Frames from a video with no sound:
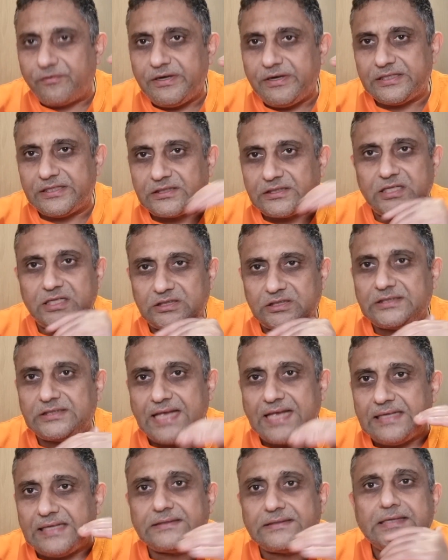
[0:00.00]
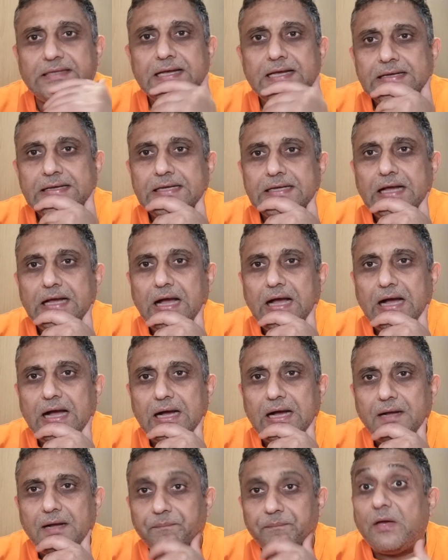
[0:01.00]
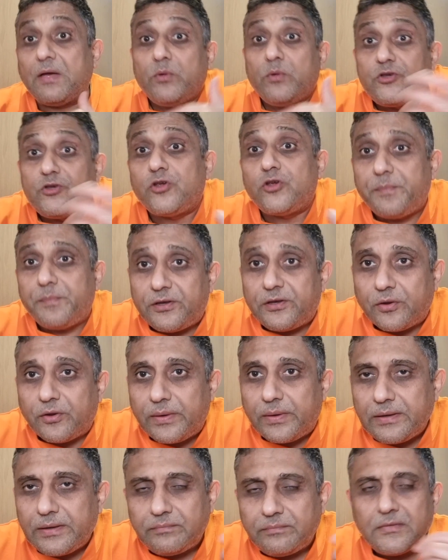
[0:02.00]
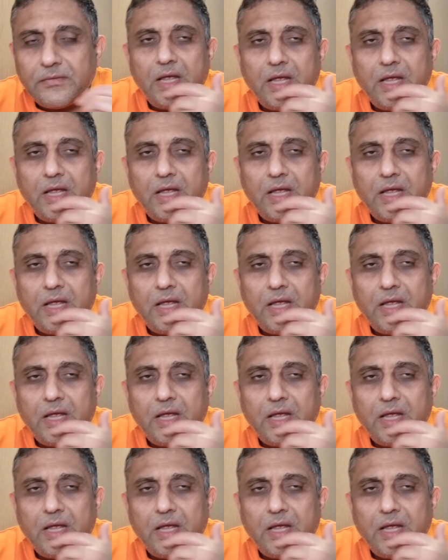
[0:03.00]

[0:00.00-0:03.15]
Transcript: research says that we should be doing.